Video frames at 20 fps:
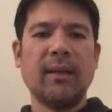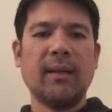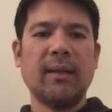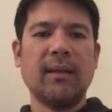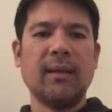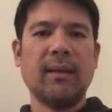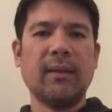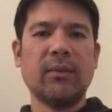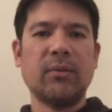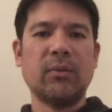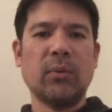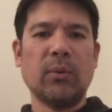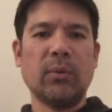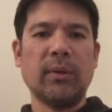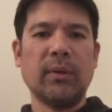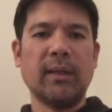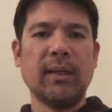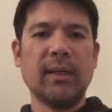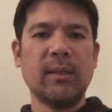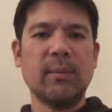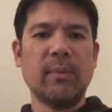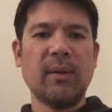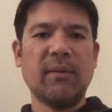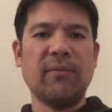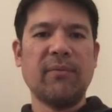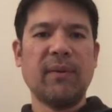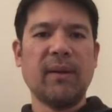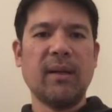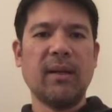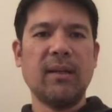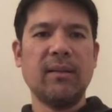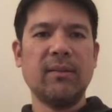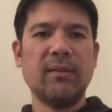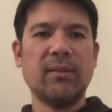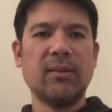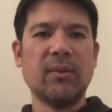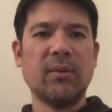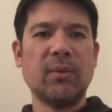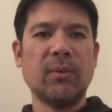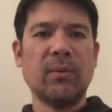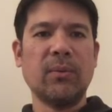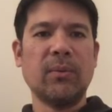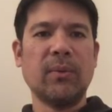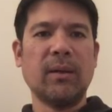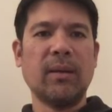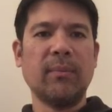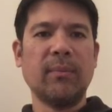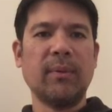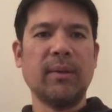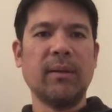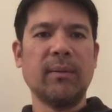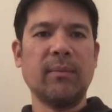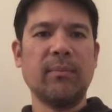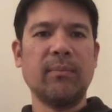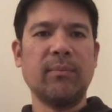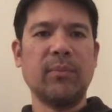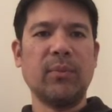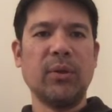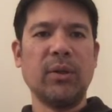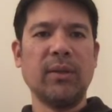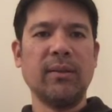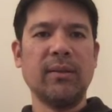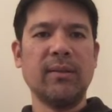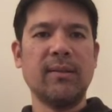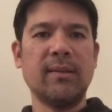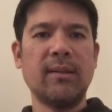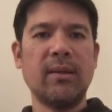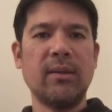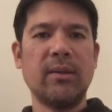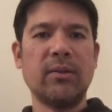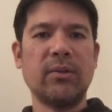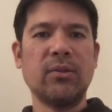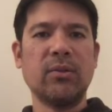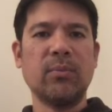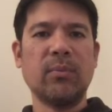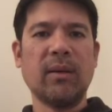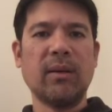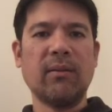I like to organize my files, so I'm gonna bring this here to my